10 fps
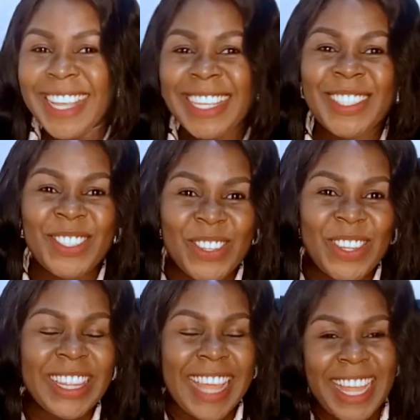It's
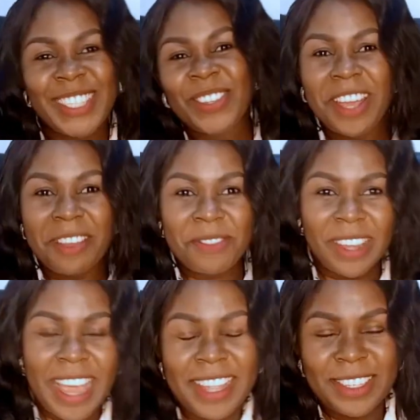so nice to have
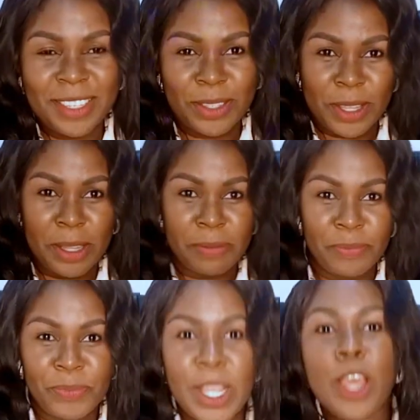you guys today.
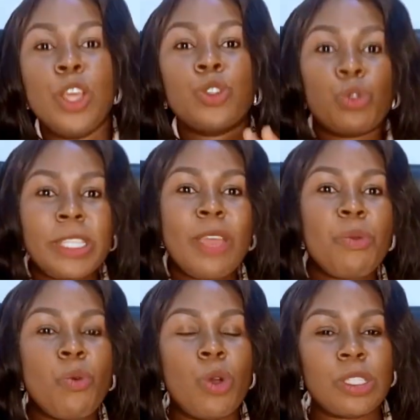Today
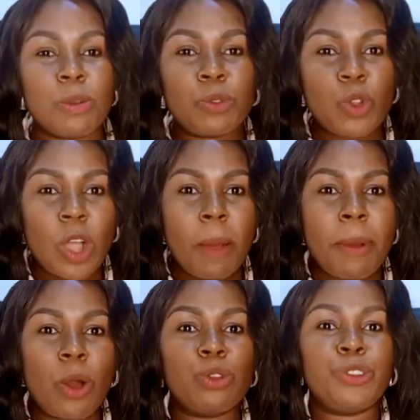we want to talk
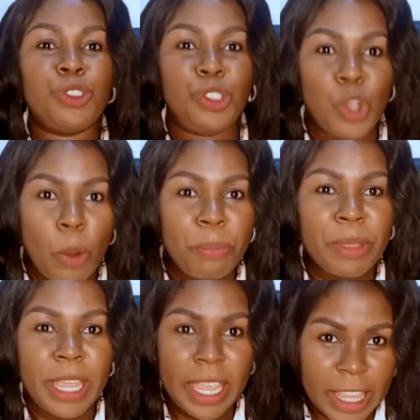about
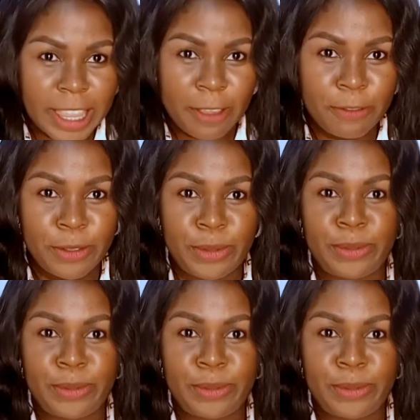job interview.